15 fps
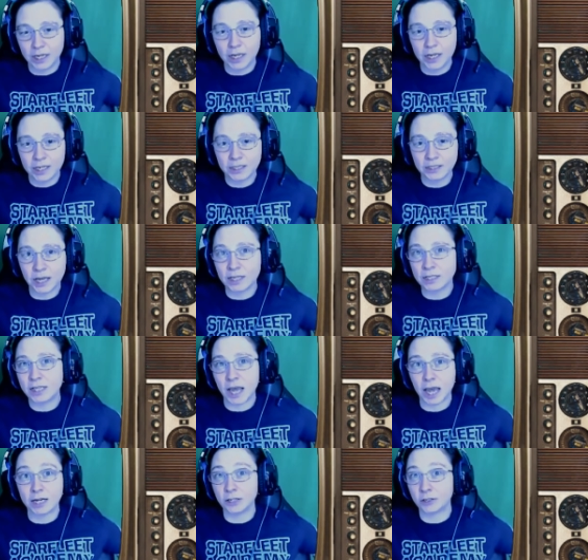is at
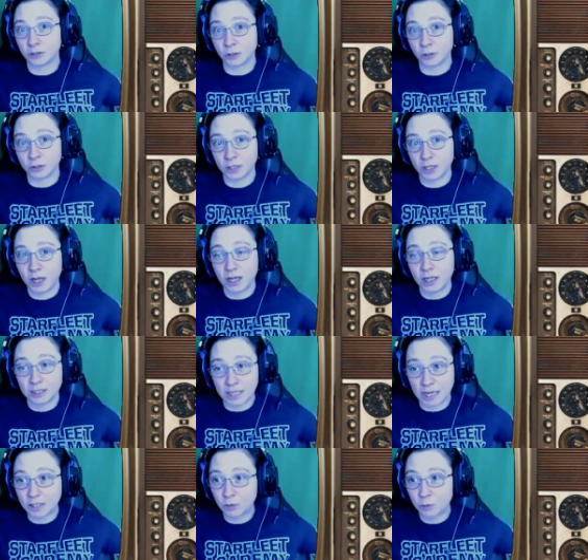10 years old, because
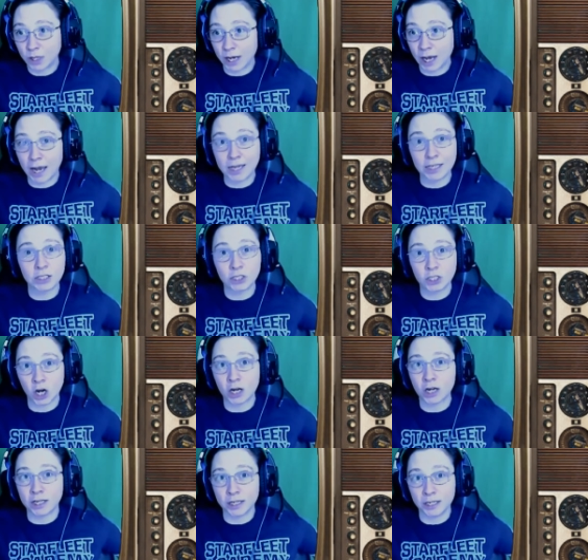that's when I
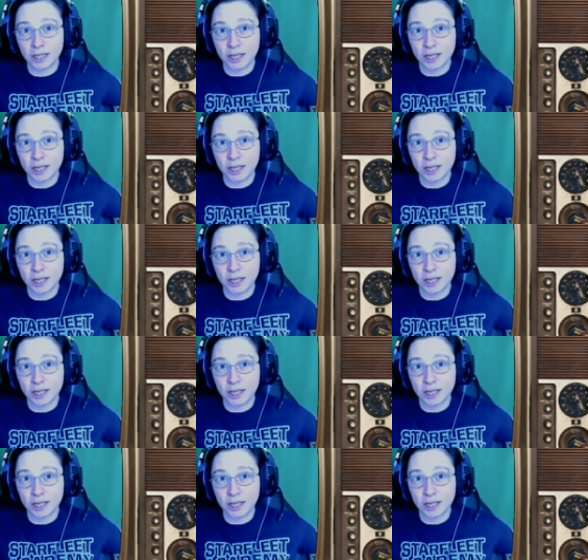started